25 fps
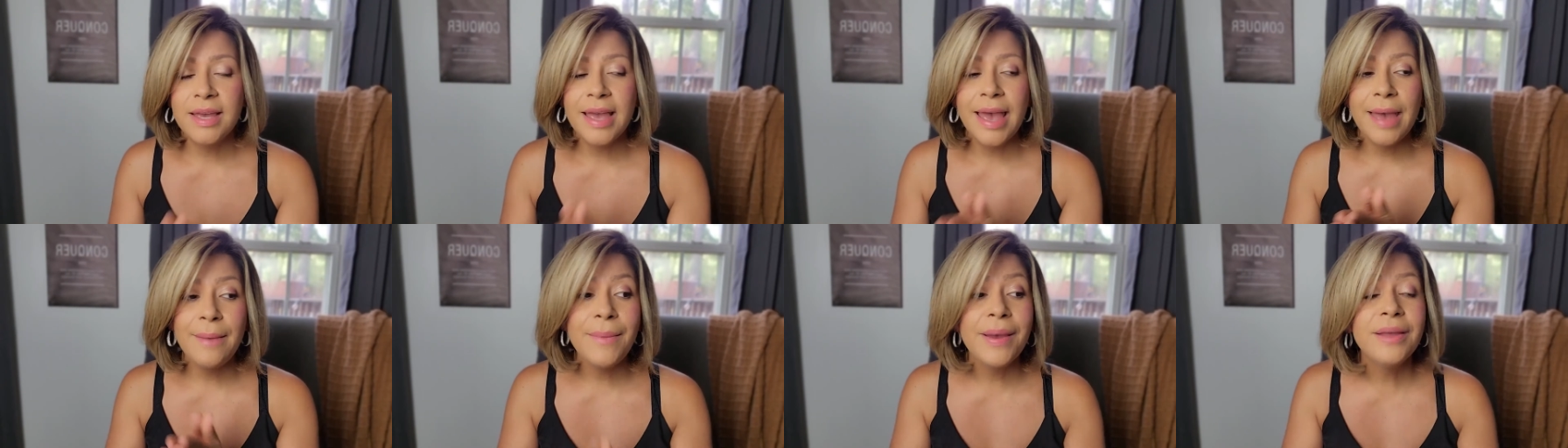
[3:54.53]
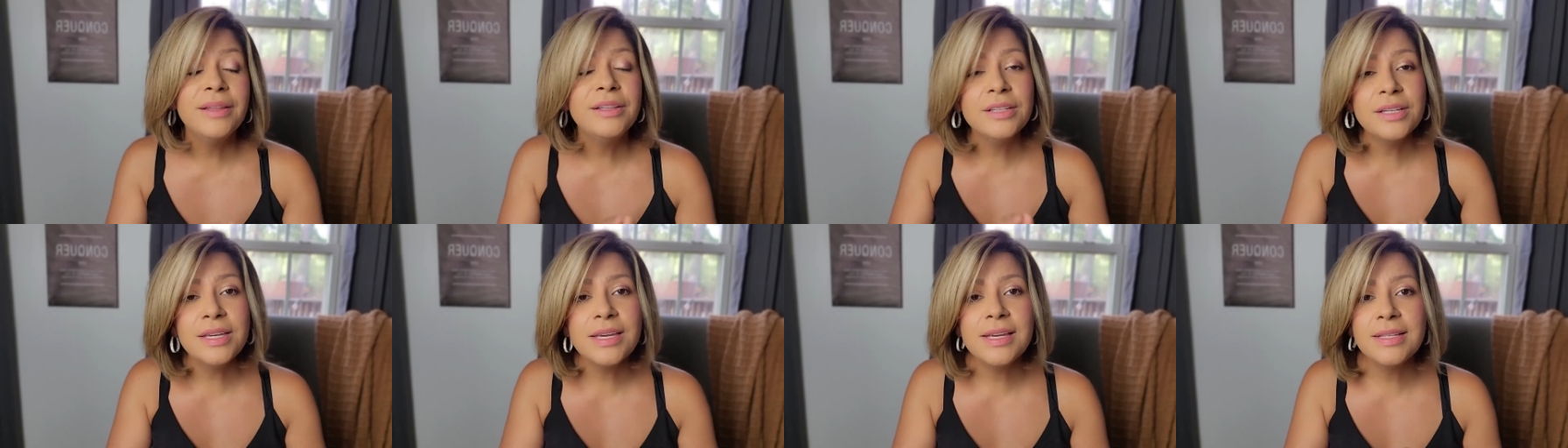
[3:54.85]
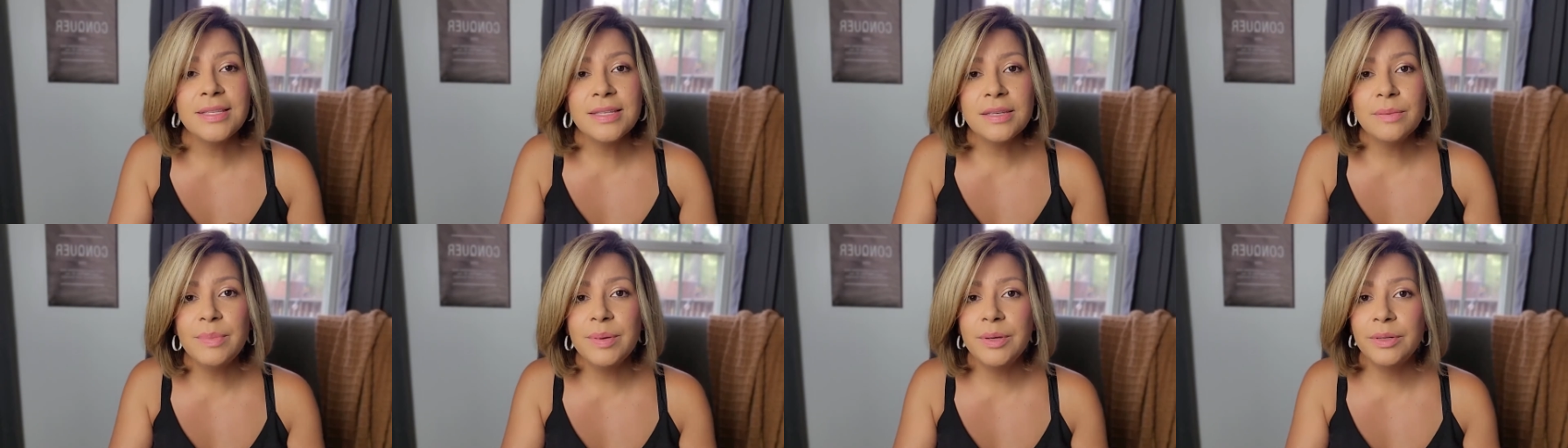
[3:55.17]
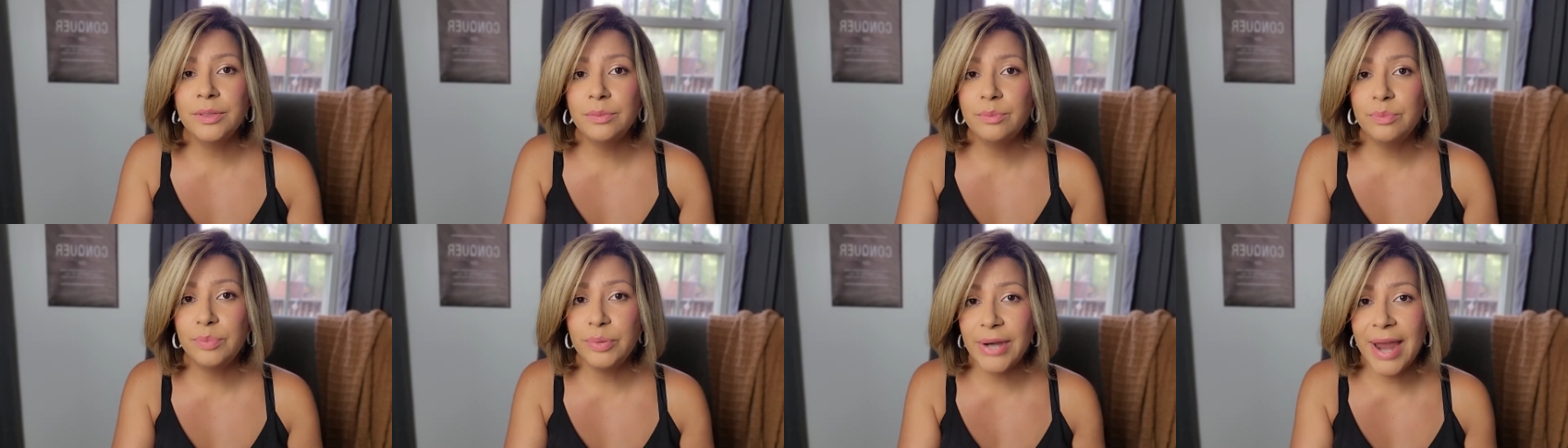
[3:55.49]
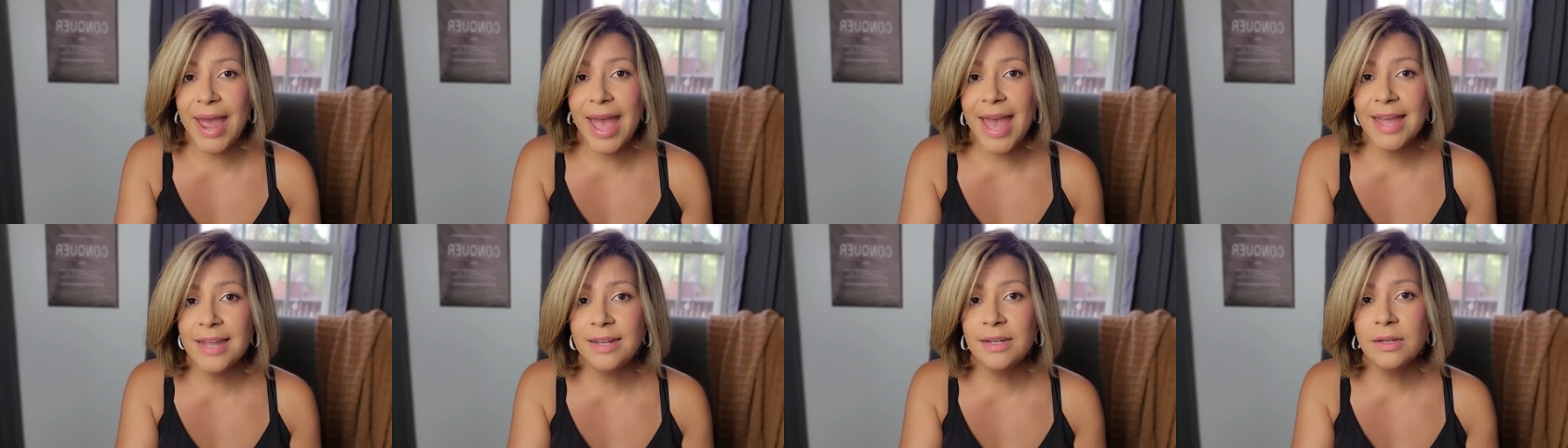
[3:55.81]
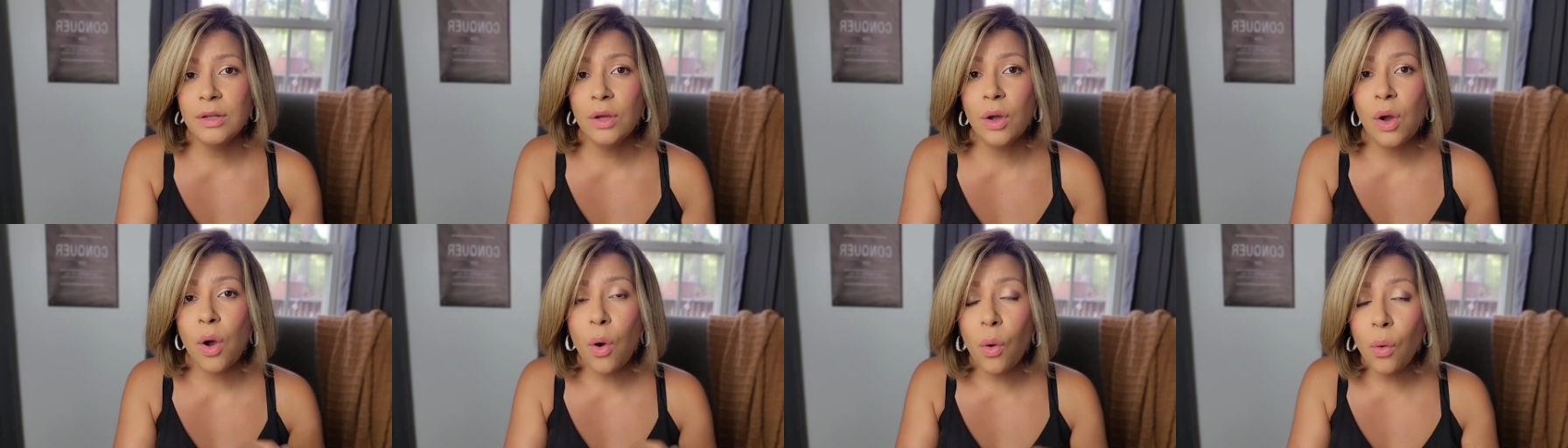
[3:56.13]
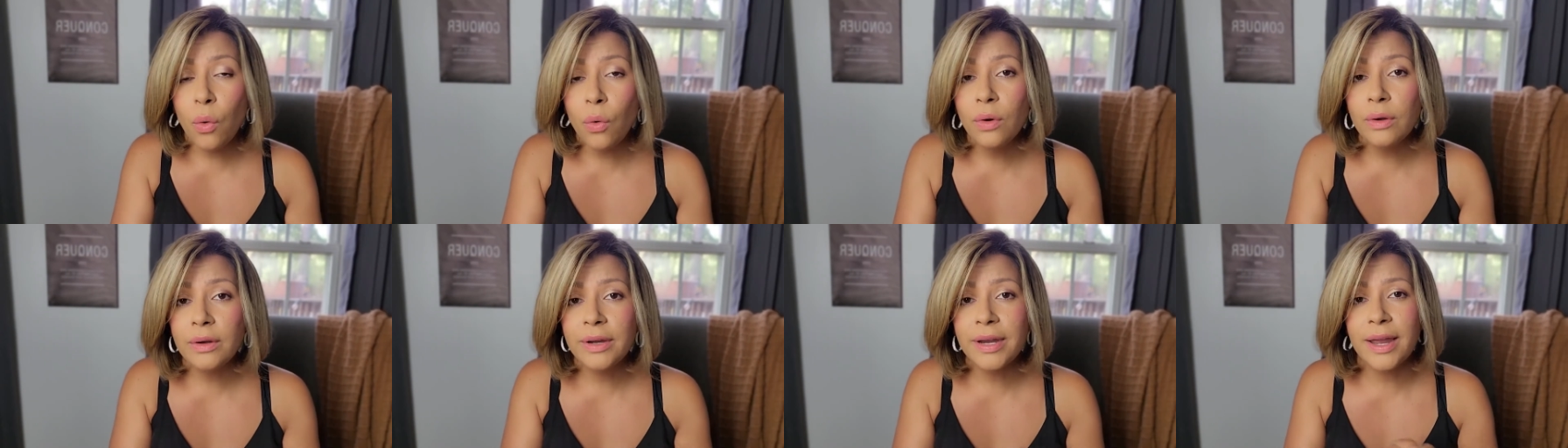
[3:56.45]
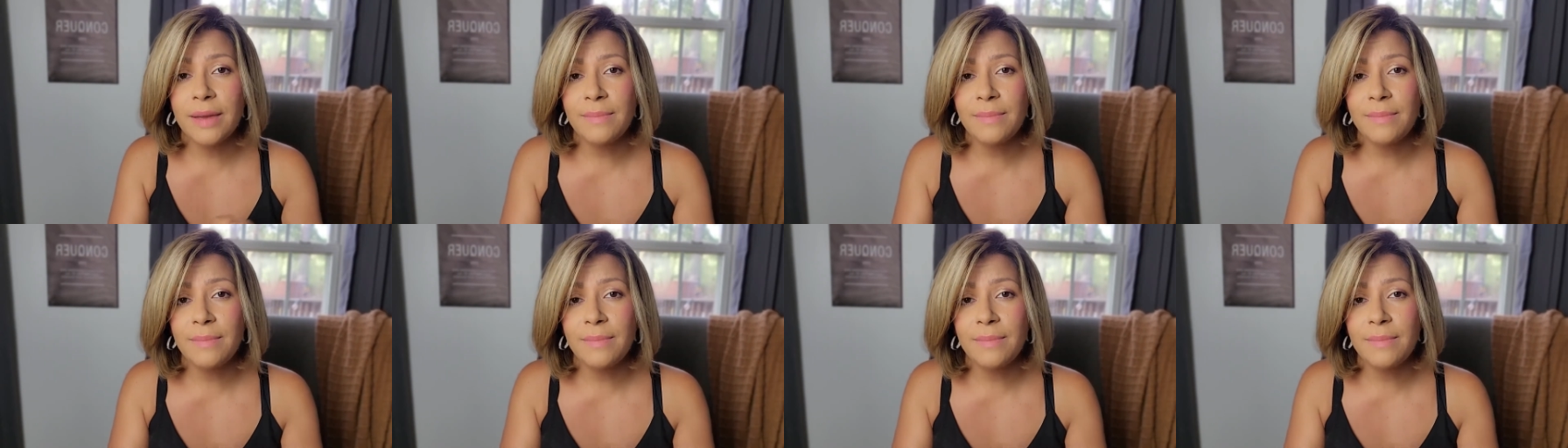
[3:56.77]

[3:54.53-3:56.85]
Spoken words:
Am I looking to build brand, or